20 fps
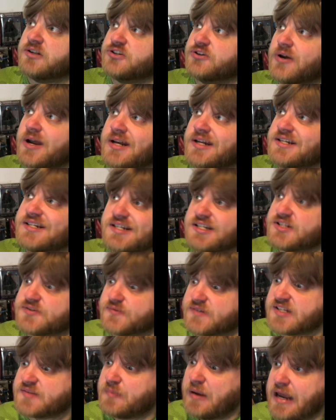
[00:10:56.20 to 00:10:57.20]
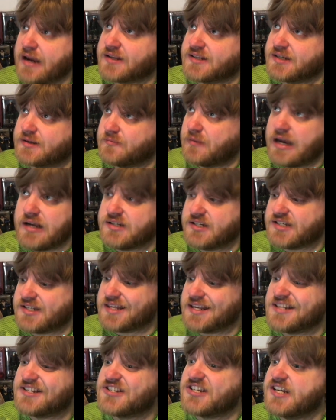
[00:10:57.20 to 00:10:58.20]
trying to disrespect him. I just
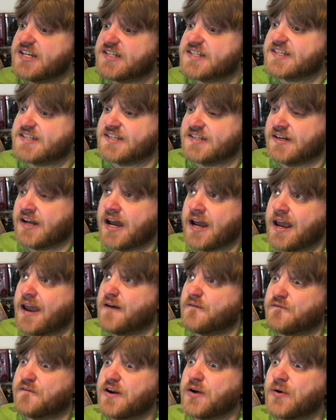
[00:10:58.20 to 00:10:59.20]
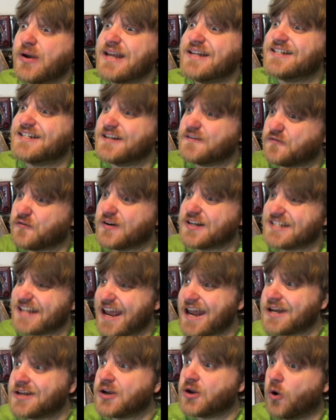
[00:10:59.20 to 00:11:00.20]
think Jesus and I have very different
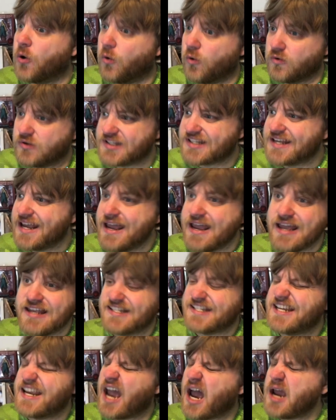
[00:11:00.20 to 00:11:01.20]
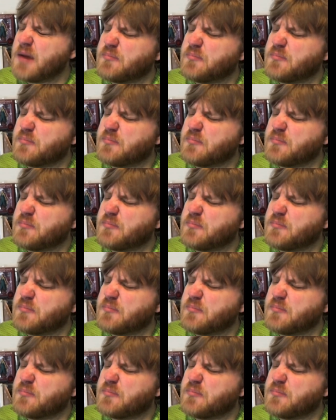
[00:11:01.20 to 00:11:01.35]
end goals. See, I